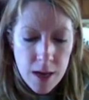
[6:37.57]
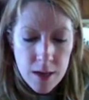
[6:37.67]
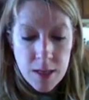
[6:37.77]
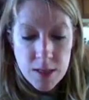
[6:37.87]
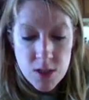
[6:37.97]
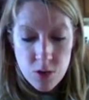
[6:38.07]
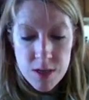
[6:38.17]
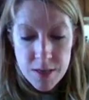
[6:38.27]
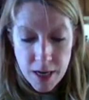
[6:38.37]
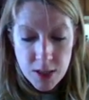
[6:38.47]
and they
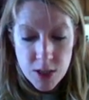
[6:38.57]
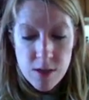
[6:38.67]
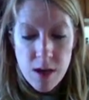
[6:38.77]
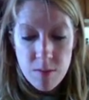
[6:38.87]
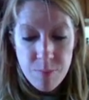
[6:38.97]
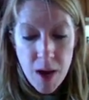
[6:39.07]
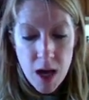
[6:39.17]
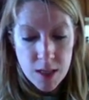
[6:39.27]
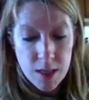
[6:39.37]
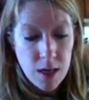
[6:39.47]
store nectar and
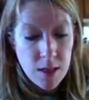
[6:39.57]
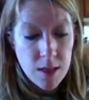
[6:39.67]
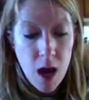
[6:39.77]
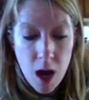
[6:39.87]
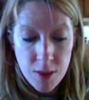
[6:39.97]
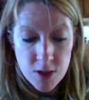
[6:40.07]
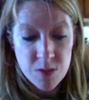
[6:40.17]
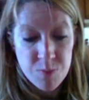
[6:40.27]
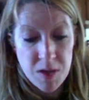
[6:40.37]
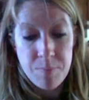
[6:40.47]
pollen that
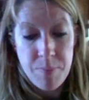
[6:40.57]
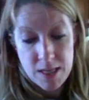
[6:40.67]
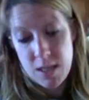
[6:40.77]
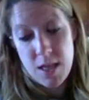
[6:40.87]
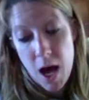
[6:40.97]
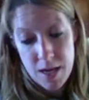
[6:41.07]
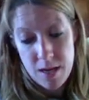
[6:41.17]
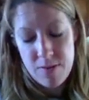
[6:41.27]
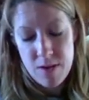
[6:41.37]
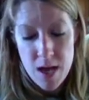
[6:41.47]
others bring back to the
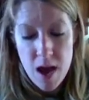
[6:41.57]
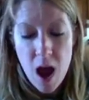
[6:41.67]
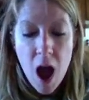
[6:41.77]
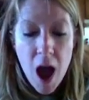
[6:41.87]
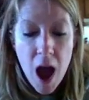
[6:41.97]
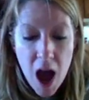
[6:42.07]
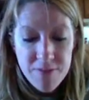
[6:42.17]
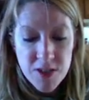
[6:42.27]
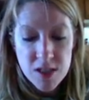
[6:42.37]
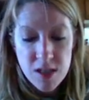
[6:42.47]
hive.
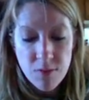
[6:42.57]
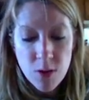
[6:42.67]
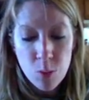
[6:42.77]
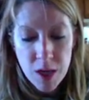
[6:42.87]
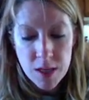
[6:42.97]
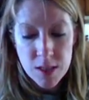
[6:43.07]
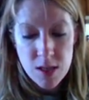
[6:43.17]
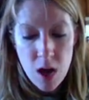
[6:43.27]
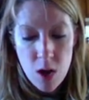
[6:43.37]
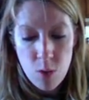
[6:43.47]
After several
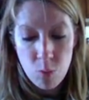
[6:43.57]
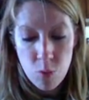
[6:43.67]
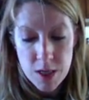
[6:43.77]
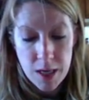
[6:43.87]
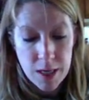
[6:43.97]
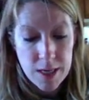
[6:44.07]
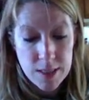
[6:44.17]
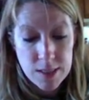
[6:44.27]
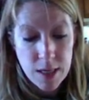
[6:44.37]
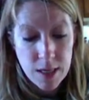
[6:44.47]
weeks working
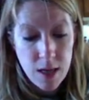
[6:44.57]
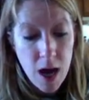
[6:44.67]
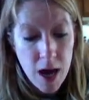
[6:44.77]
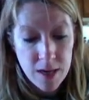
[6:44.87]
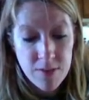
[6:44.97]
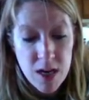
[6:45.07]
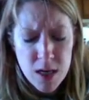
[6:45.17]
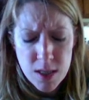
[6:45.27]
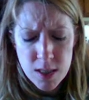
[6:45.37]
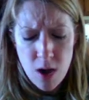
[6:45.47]
inside the hive,
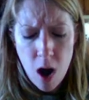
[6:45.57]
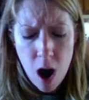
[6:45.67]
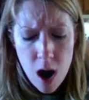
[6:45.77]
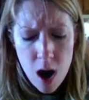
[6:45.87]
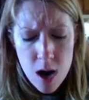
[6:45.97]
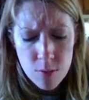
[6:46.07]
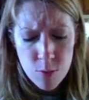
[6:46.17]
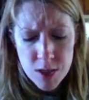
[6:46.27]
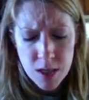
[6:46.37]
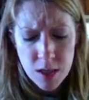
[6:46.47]
these
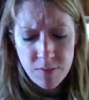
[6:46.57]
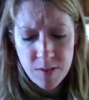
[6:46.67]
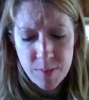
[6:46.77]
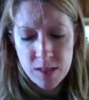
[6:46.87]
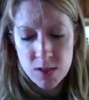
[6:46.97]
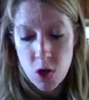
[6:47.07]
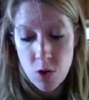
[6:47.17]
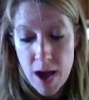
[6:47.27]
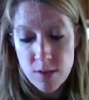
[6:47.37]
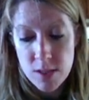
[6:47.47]
hard-working females go
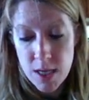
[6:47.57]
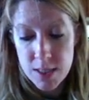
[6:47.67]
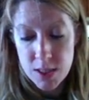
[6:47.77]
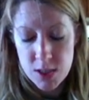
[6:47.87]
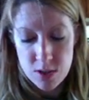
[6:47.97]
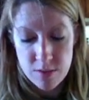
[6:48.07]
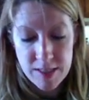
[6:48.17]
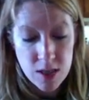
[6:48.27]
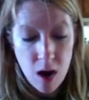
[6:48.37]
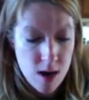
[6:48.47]
outside to serve
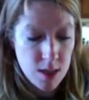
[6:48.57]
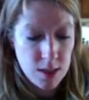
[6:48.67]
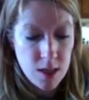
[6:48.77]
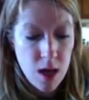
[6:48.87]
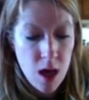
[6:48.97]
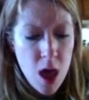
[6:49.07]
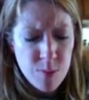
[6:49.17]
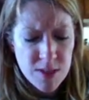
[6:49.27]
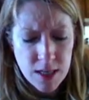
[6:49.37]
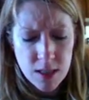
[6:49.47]
as guards,
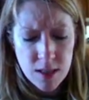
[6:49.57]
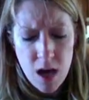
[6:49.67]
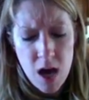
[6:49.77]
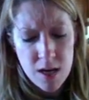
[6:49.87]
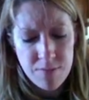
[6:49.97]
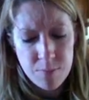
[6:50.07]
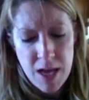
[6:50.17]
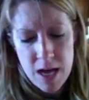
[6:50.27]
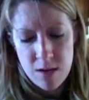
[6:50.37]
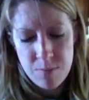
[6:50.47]
protecting the hive from the
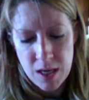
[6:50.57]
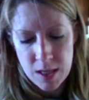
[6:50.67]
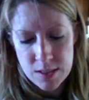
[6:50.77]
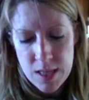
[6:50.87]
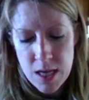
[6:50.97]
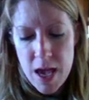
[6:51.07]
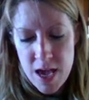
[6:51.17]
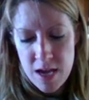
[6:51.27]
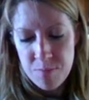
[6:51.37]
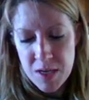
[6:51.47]
enemies
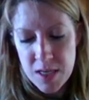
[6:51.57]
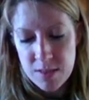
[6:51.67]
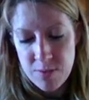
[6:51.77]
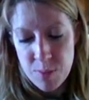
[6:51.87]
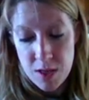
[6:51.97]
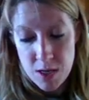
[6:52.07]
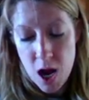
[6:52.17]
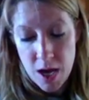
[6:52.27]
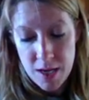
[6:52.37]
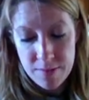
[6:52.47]
and bees from other
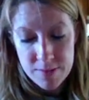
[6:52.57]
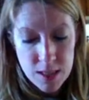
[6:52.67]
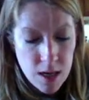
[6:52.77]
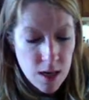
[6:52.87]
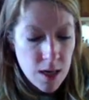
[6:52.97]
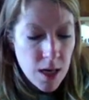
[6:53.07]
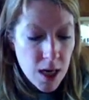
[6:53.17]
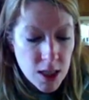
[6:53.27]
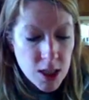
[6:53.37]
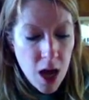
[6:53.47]
hives.
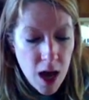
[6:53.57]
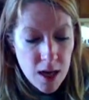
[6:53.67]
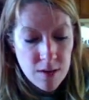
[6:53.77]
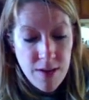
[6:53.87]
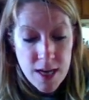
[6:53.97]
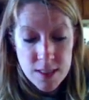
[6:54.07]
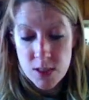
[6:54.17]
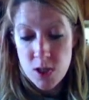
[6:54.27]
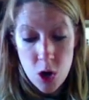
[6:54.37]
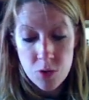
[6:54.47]
Each hive has
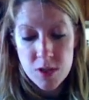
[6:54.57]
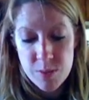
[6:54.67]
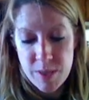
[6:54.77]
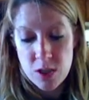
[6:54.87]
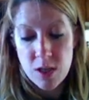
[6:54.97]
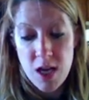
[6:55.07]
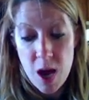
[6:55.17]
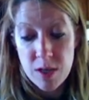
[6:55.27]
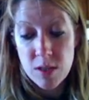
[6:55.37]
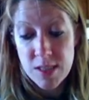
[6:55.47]
its own special
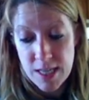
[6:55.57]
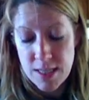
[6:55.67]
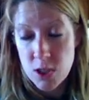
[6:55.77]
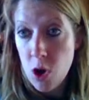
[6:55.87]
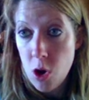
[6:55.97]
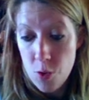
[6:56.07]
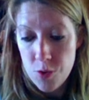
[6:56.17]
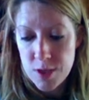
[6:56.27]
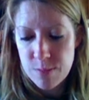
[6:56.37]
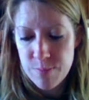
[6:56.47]
chemical scent
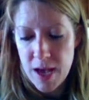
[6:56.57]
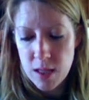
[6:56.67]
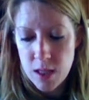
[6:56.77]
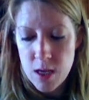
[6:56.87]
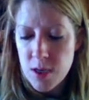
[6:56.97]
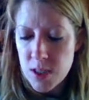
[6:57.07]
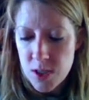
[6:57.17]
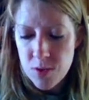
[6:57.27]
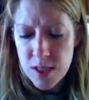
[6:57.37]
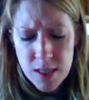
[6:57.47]
or smell,
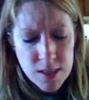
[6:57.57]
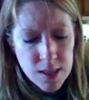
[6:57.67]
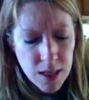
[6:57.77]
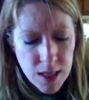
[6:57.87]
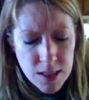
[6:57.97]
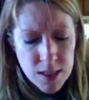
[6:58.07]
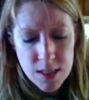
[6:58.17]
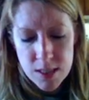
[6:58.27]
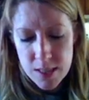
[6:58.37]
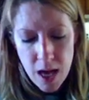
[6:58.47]
so it is easy
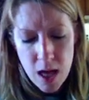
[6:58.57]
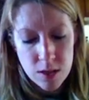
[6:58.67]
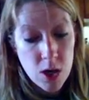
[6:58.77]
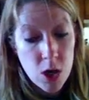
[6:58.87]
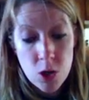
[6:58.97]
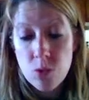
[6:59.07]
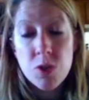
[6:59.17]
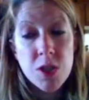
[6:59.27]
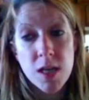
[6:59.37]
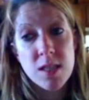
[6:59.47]
to tell
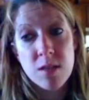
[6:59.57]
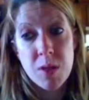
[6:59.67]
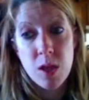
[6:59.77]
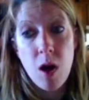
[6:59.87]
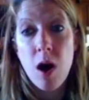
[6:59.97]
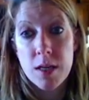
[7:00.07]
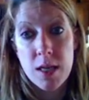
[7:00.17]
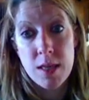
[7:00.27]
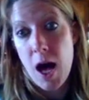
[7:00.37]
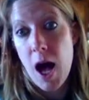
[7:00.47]
who doesn't
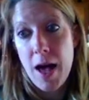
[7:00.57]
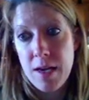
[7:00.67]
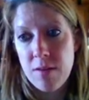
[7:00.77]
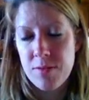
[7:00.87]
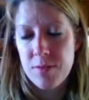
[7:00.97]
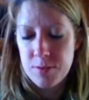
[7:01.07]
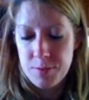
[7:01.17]
belong in the hive.